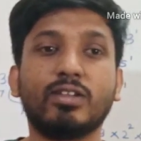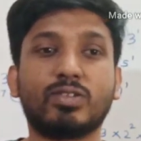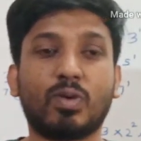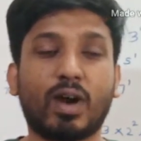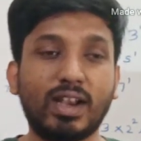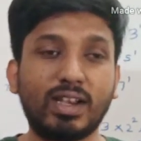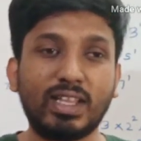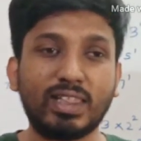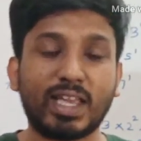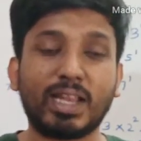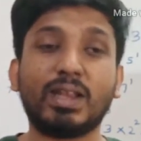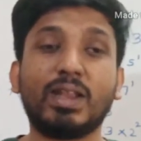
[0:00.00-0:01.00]
So until
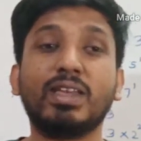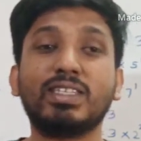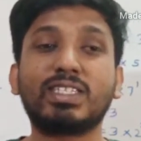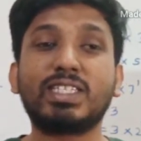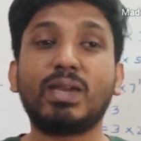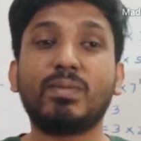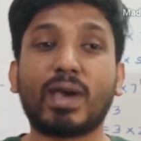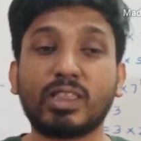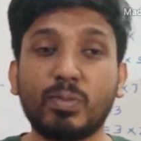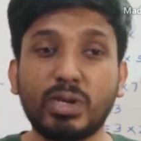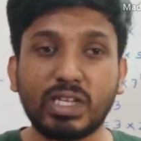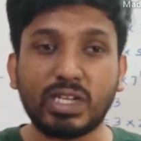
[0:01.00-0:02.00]
then, stay
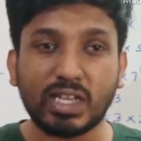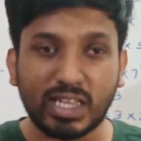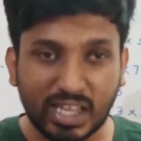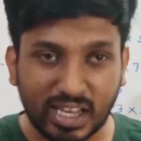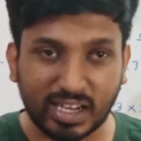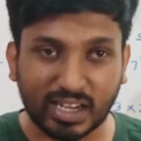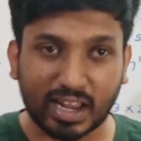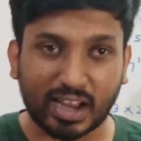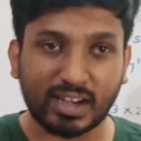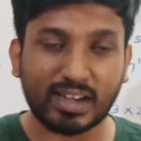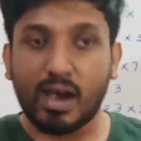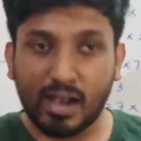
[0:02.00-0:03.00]
mathematically
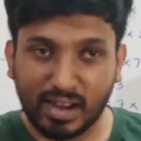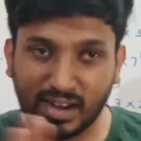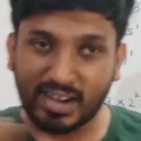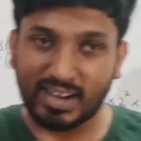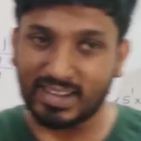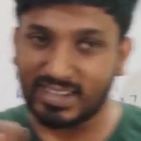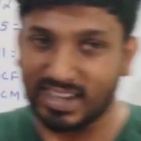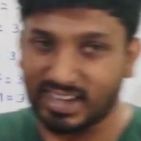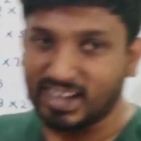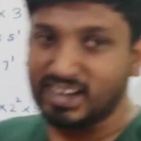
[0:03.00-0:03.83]
inclined. Bye, take